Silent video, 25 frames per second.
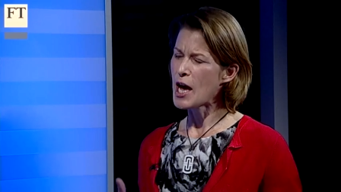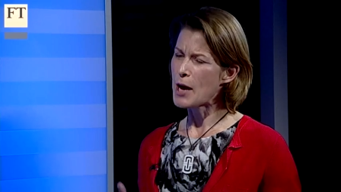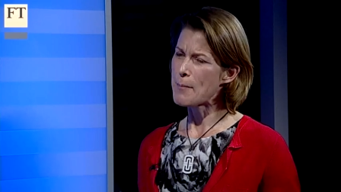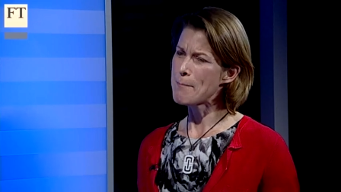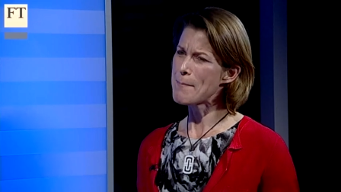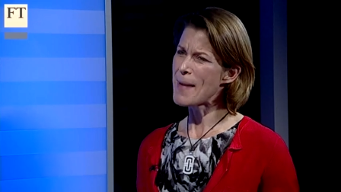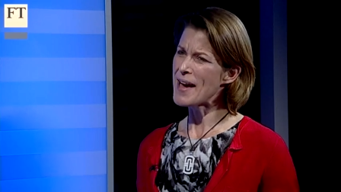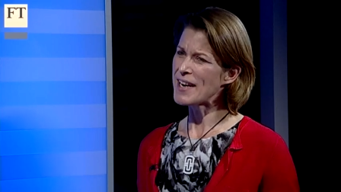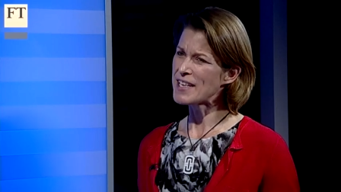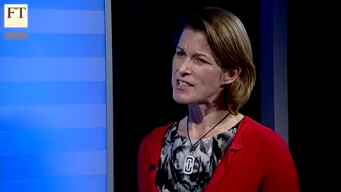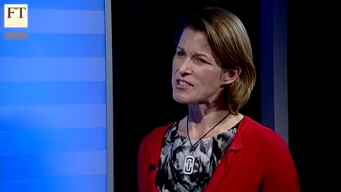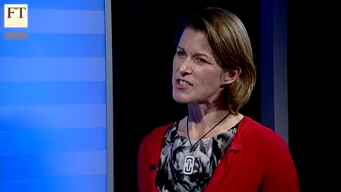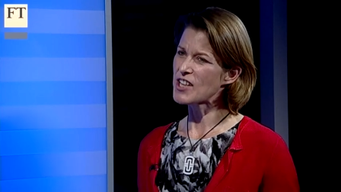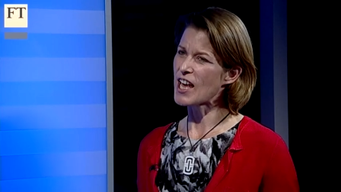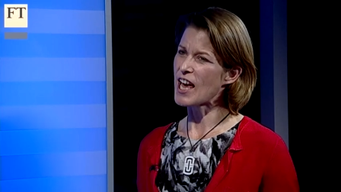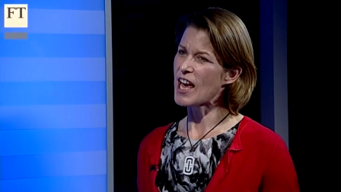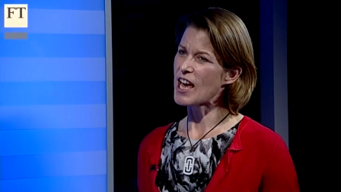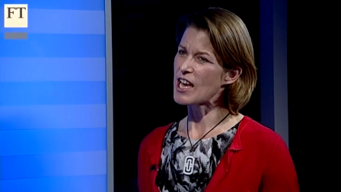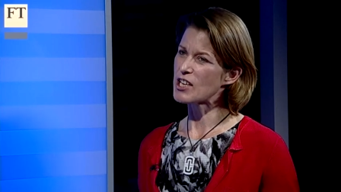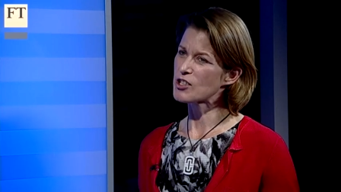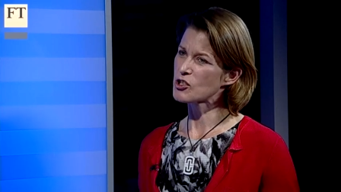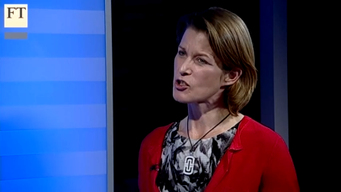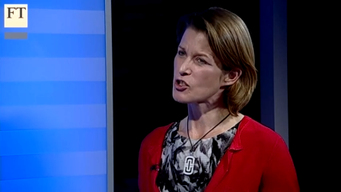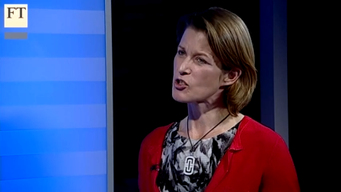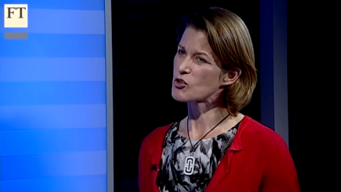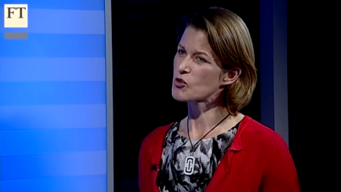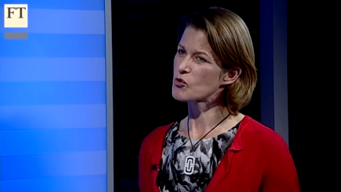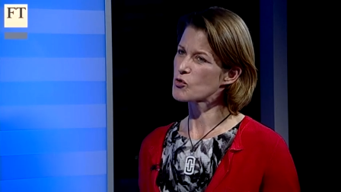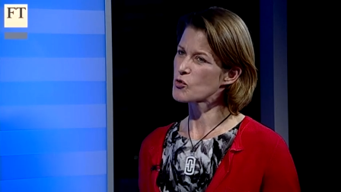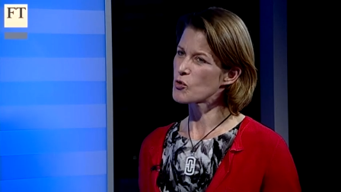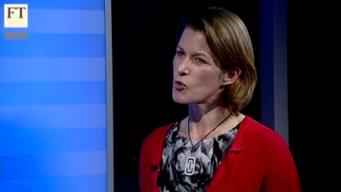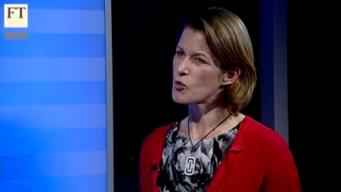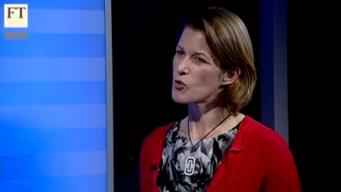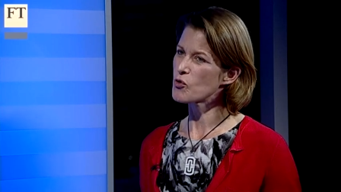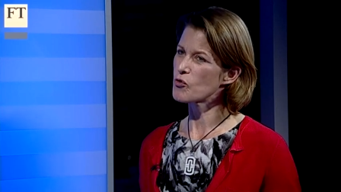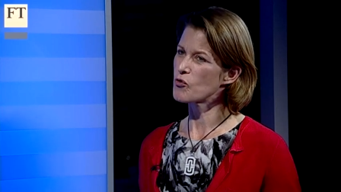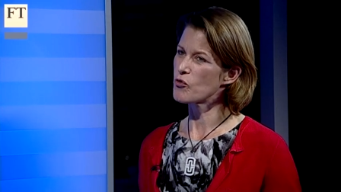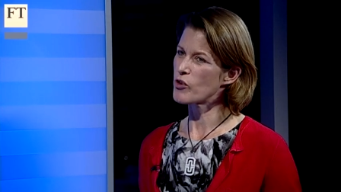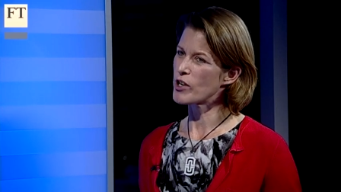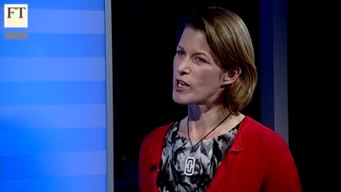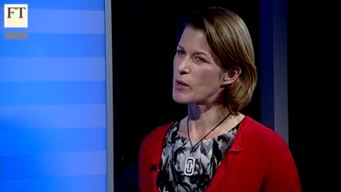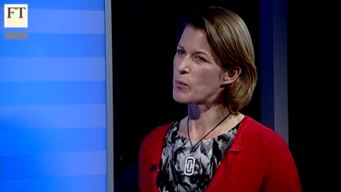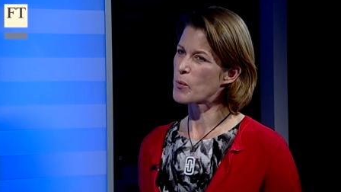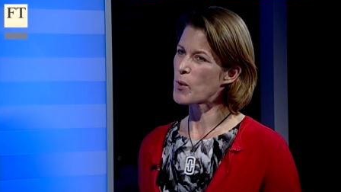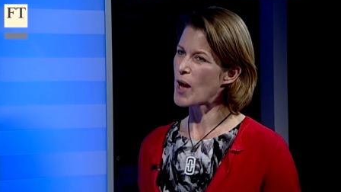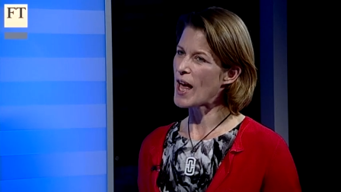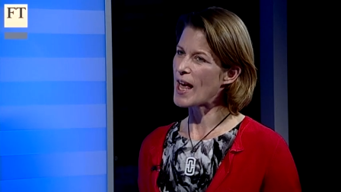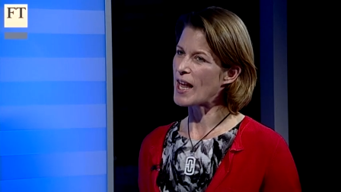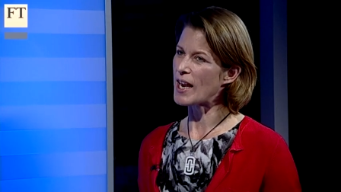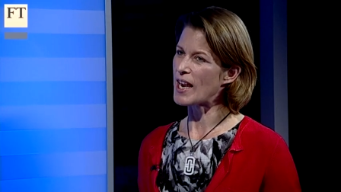Have managed that
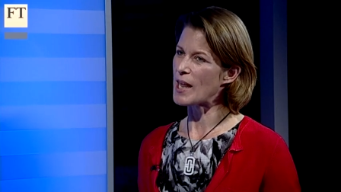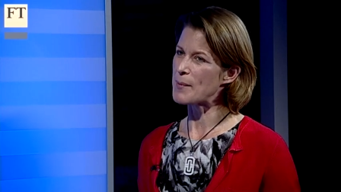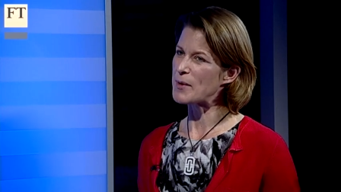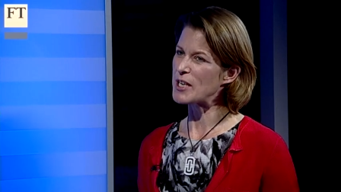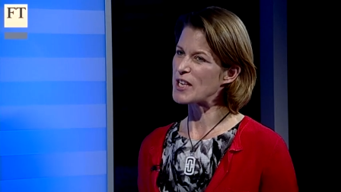extraordinarily well.